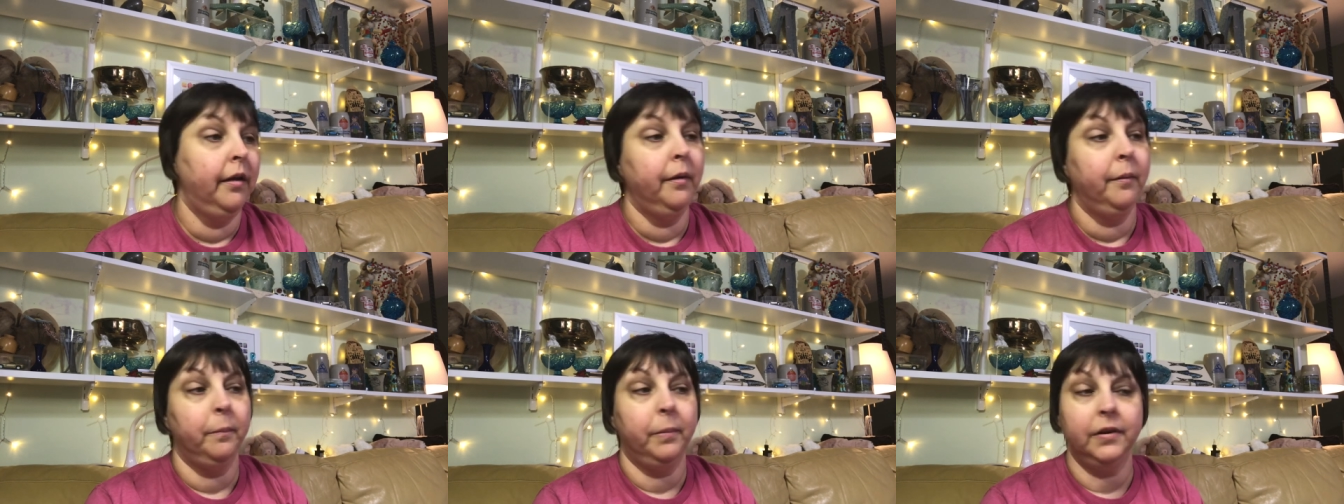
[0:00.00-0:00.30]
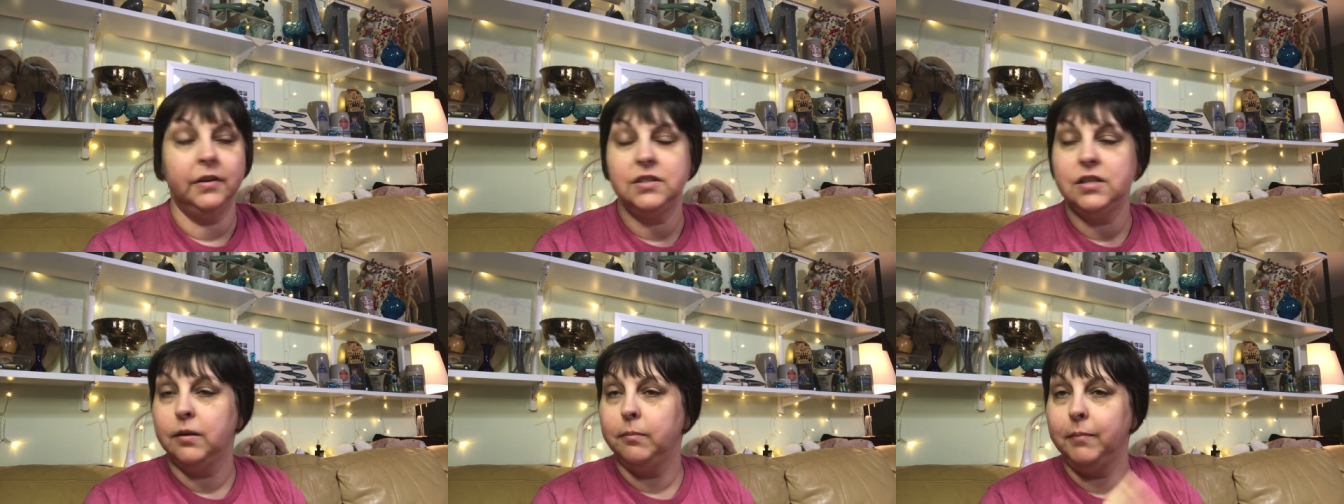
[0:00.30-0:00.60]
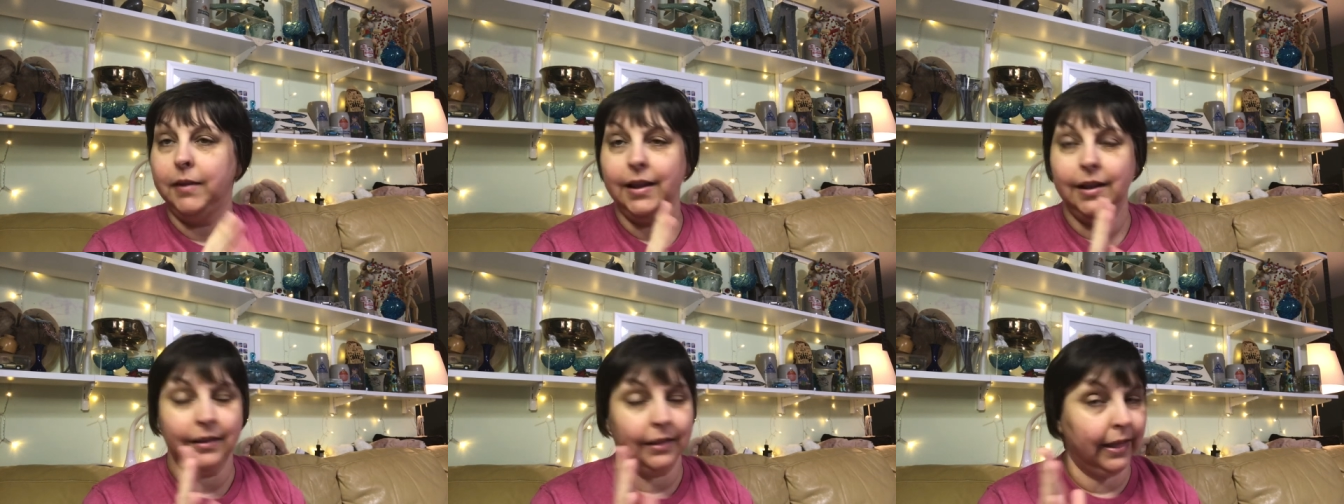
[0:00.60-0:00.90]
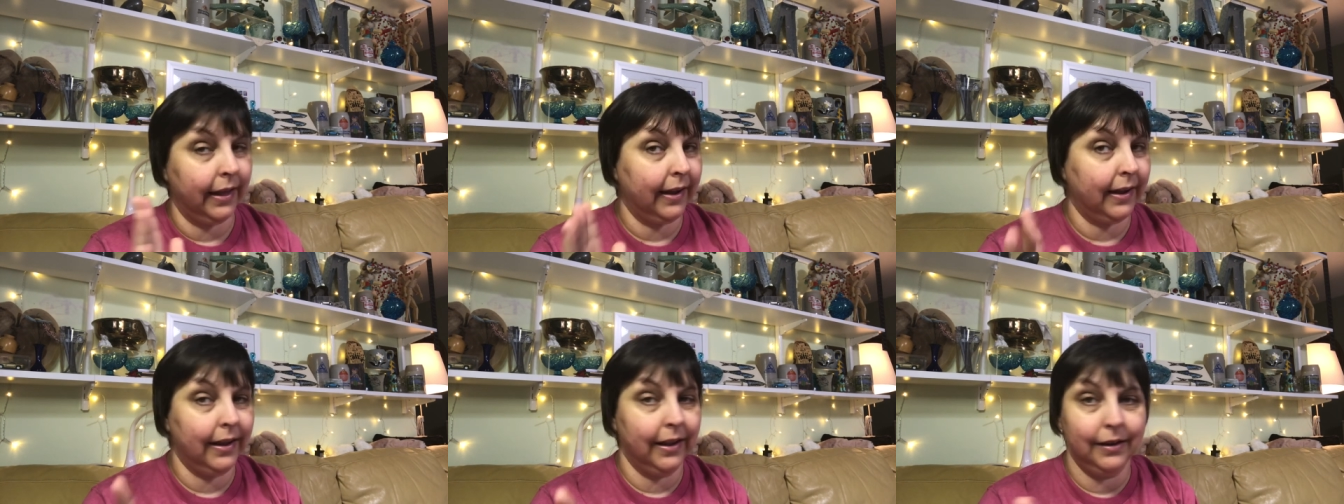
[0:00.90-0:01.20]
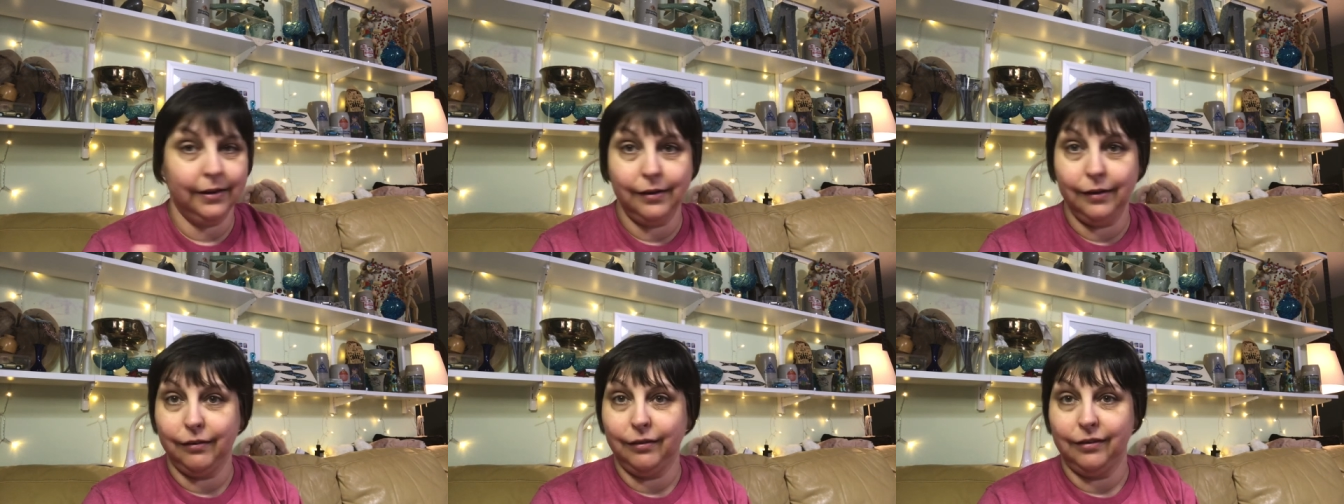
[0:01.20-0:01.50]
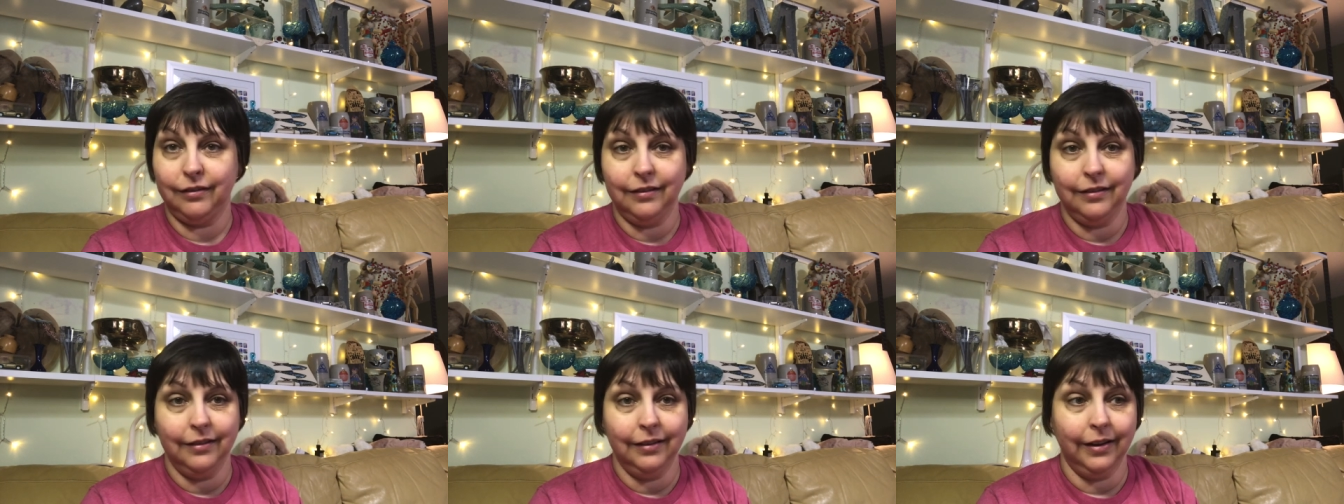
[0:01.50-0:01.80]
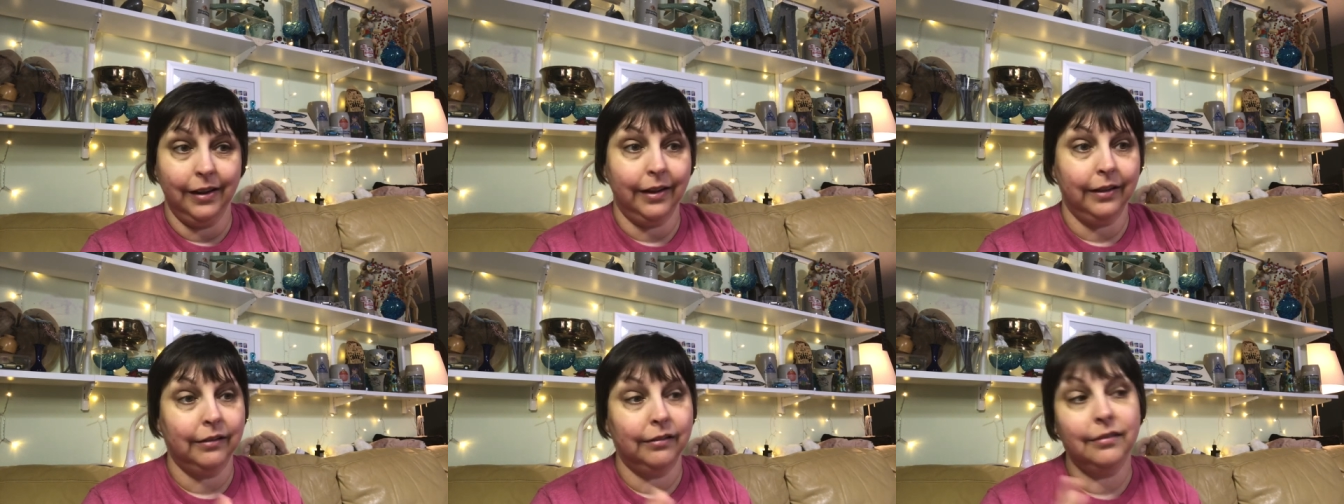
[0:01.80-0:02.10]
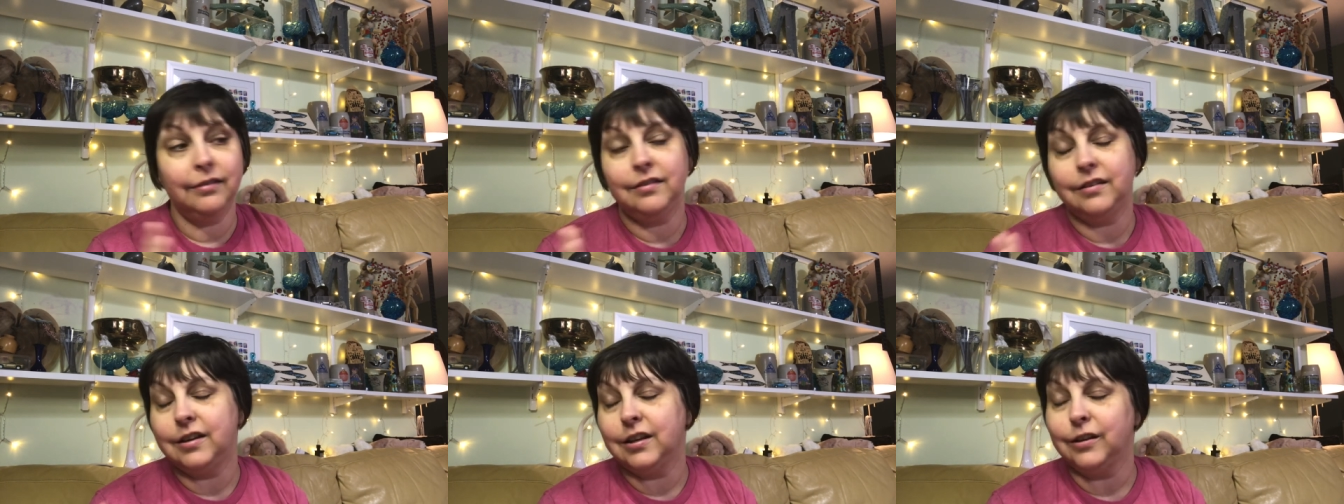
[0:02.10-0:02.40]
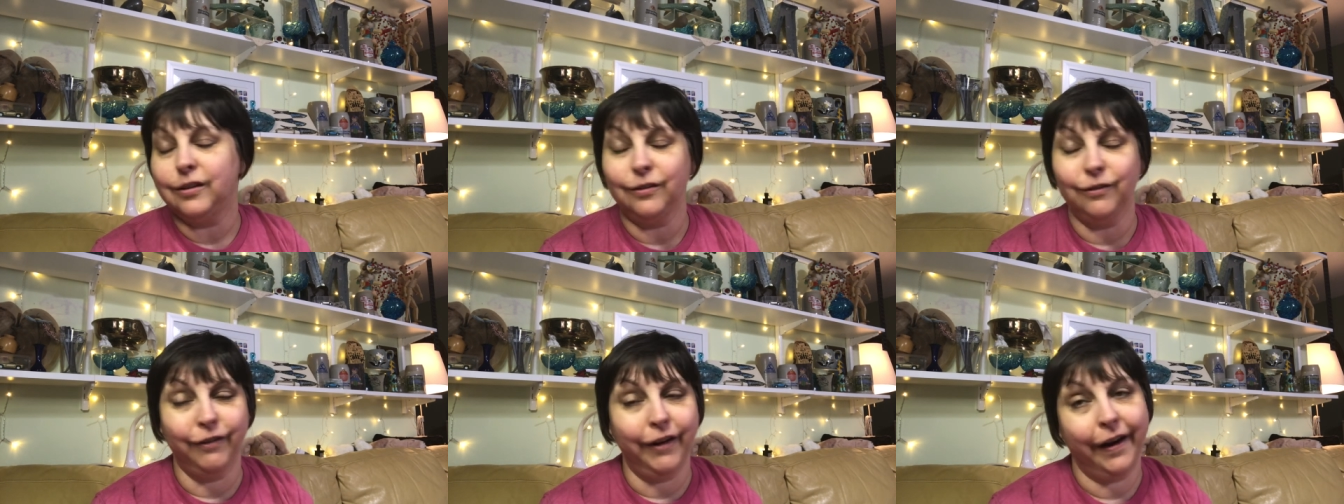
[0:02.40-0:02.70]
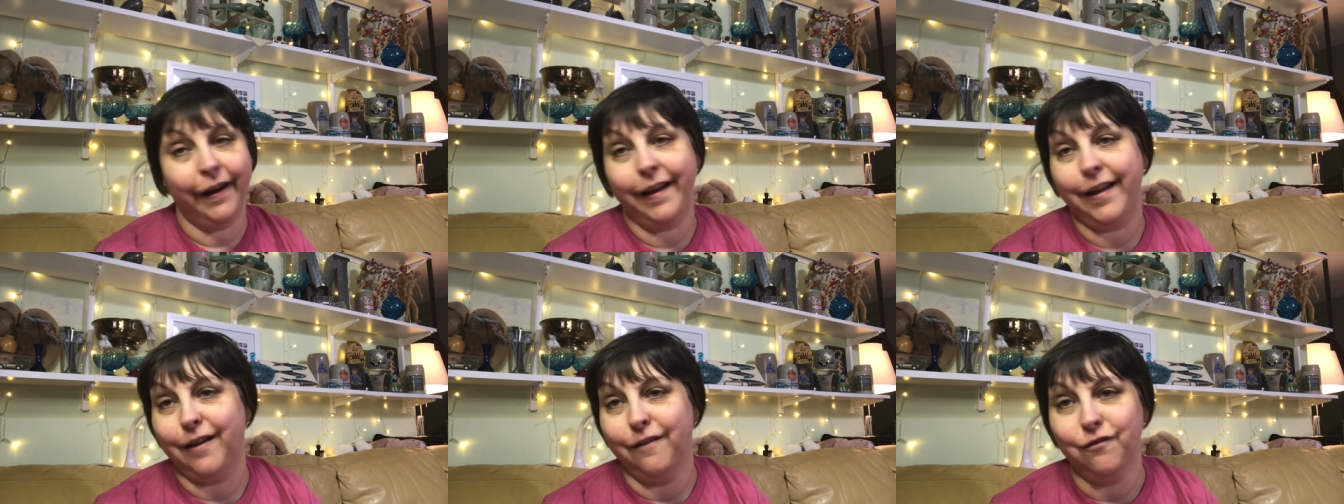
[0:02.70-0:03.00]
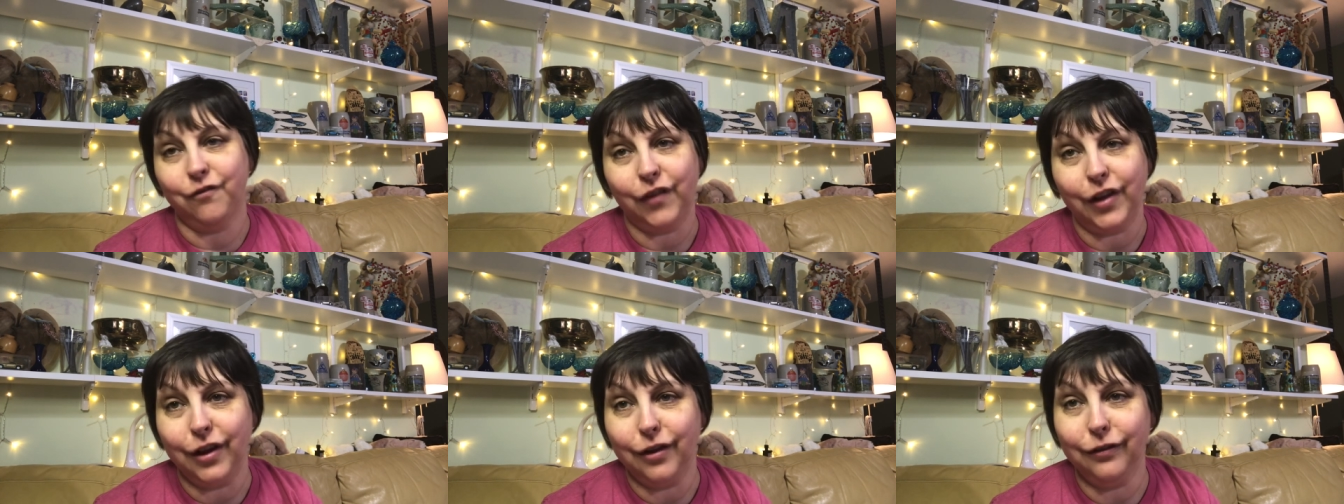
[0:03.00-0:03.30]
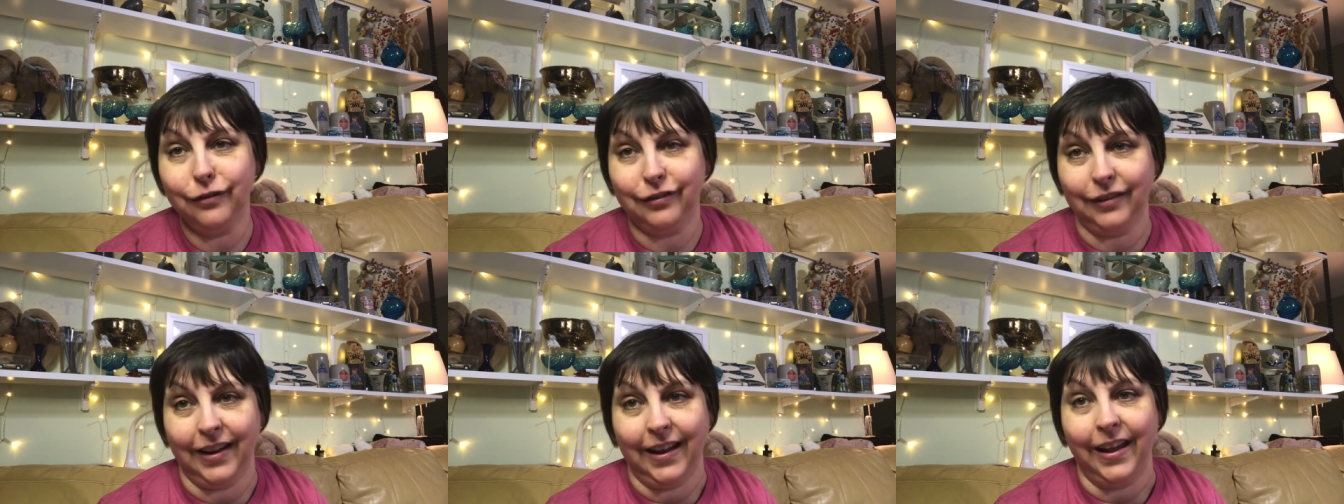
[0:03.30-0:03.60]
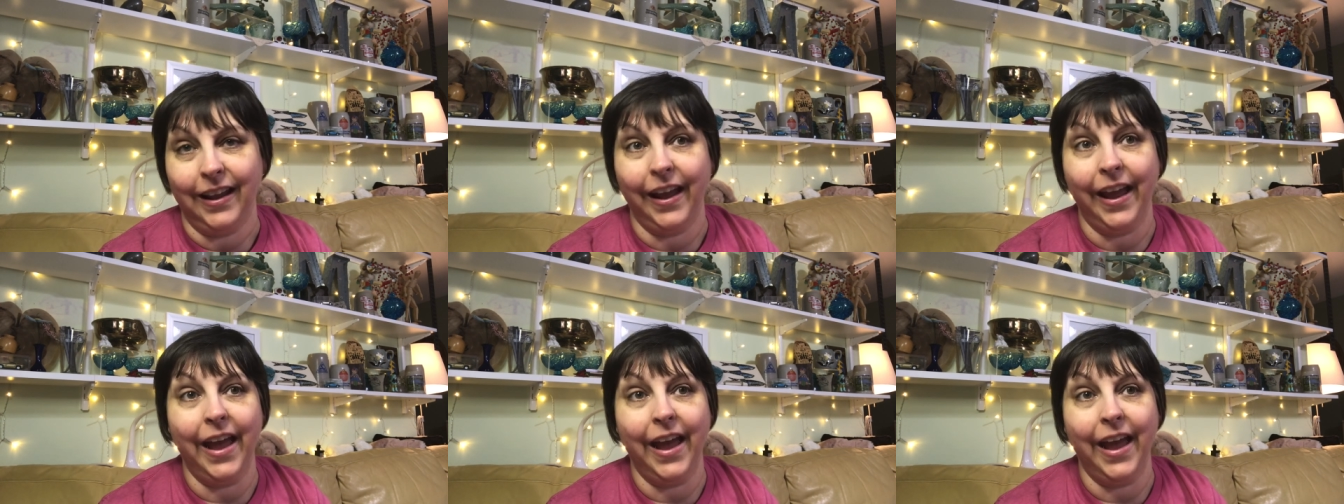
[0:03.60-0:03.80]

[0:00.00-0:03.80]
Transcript: But to me, like it just it's still very confusing.